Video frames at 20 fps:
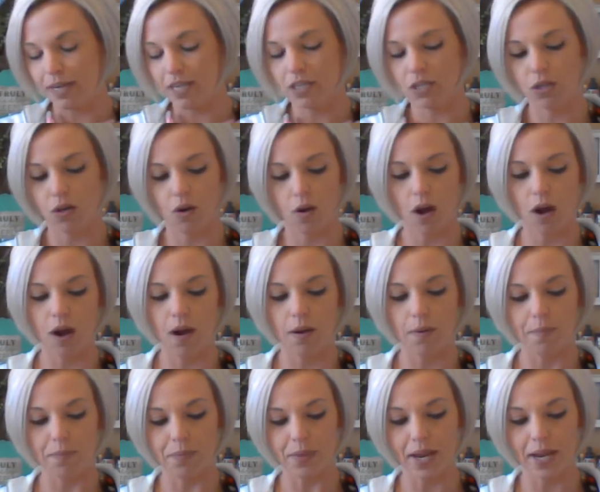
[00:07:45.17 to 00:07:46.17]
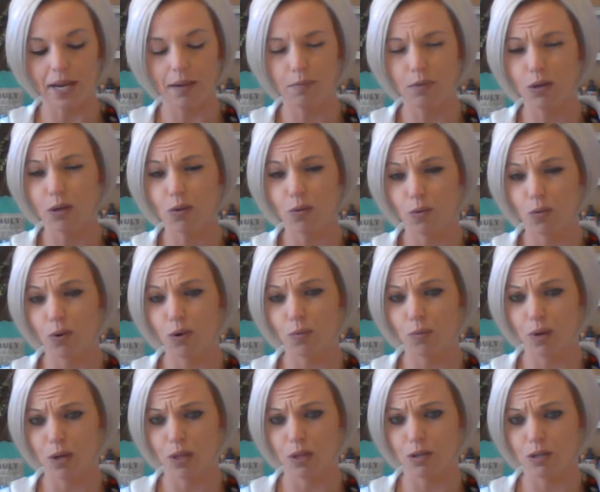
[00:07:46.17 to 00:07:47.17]
So um, I am going to order
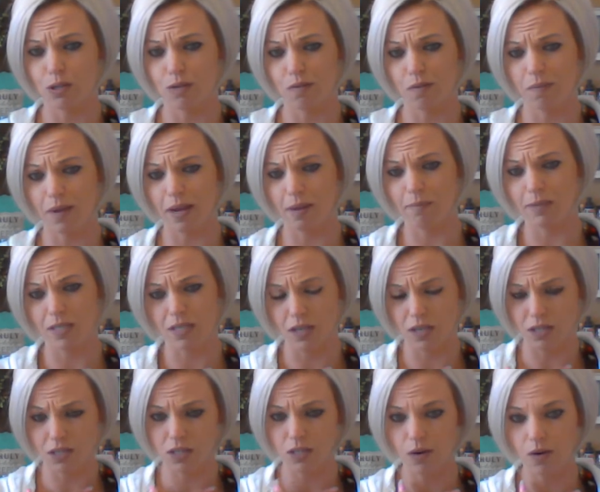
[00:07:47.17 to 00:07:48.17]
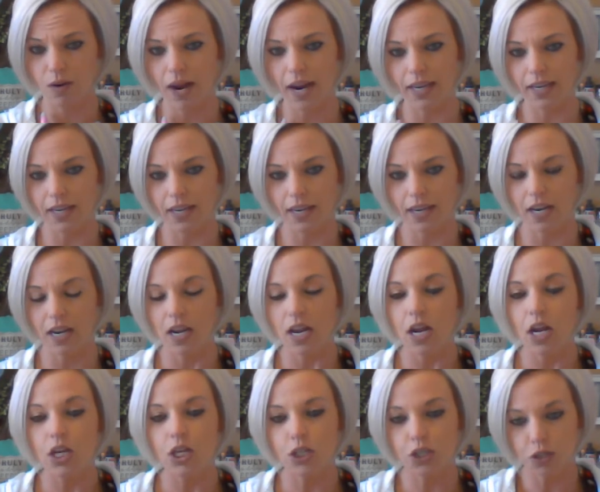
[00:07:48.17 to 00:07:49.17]
one of those from Amazon so I can
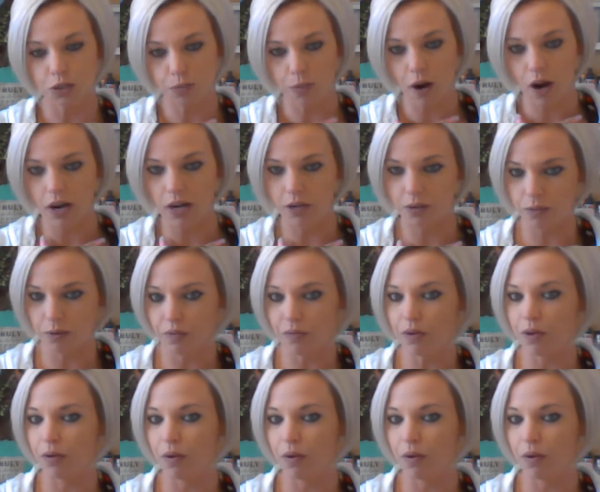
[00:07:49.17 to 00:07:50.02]
do a product review